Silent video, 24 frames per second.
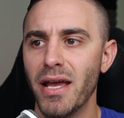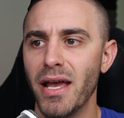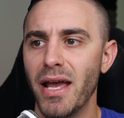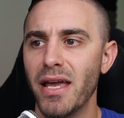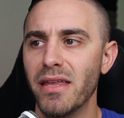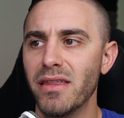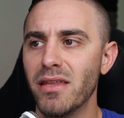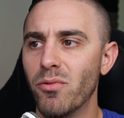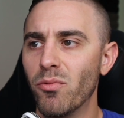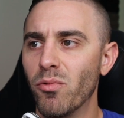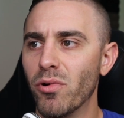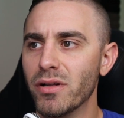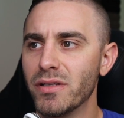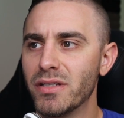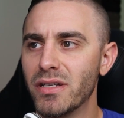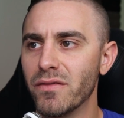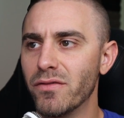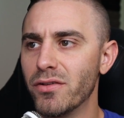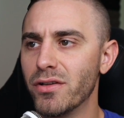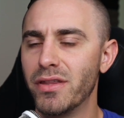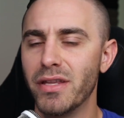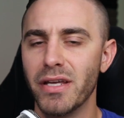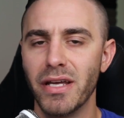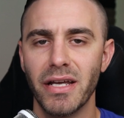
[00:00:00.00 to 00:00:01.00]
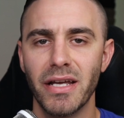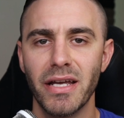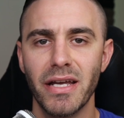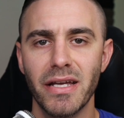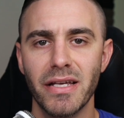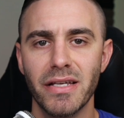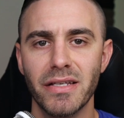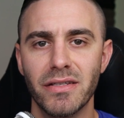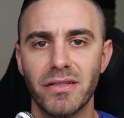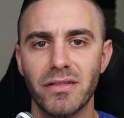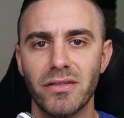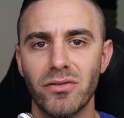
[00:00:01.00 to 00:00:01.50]
and then once everything
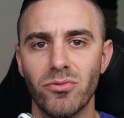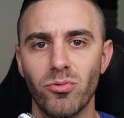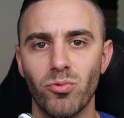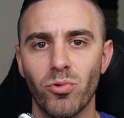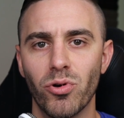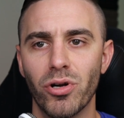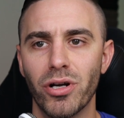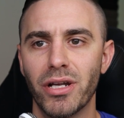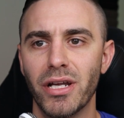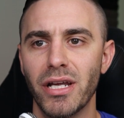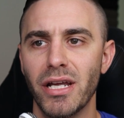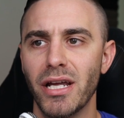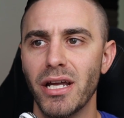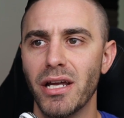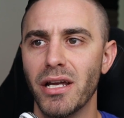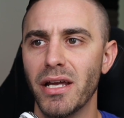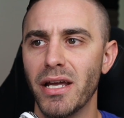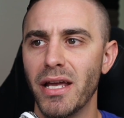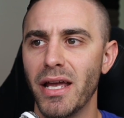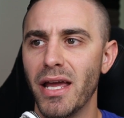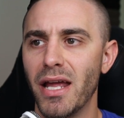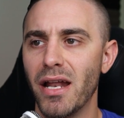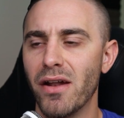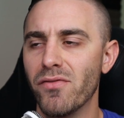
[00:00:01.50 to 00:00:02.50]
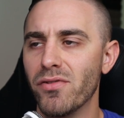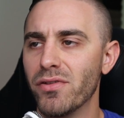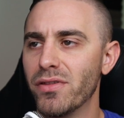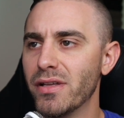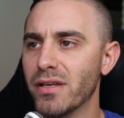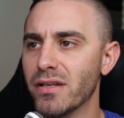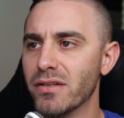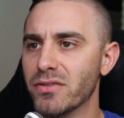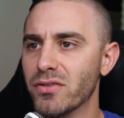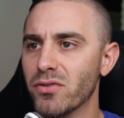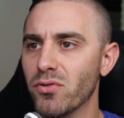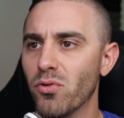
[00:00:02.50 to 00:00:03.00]
is working and
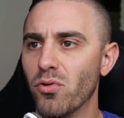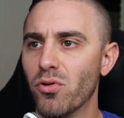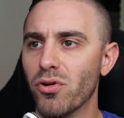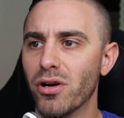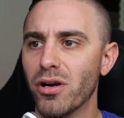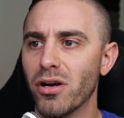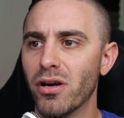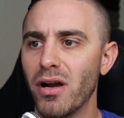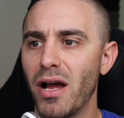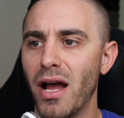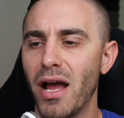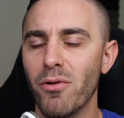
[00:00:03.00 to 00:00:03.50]
everything is in order,